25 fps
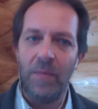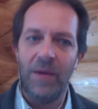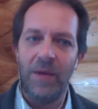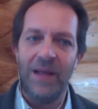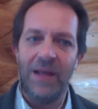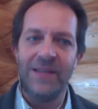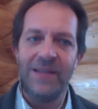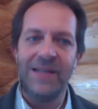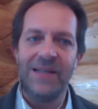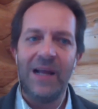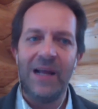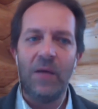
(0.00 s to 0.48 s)

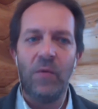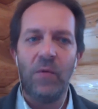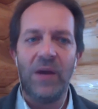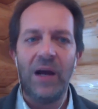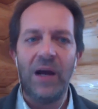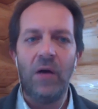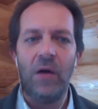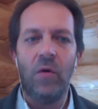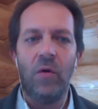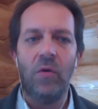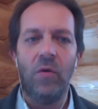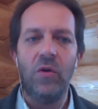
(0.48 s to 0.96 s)
It's like what I
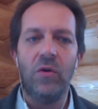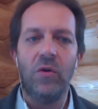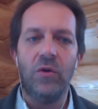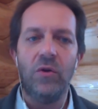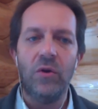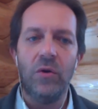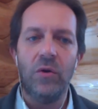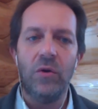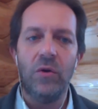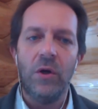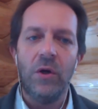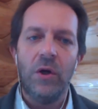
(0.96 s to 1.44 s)
call the,
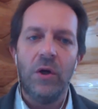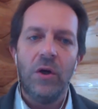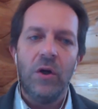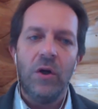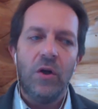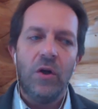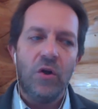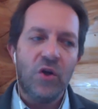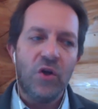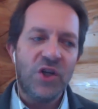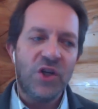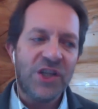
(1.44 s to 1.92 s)
the,
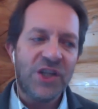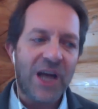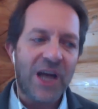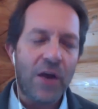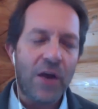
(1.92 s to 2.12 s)
the shadow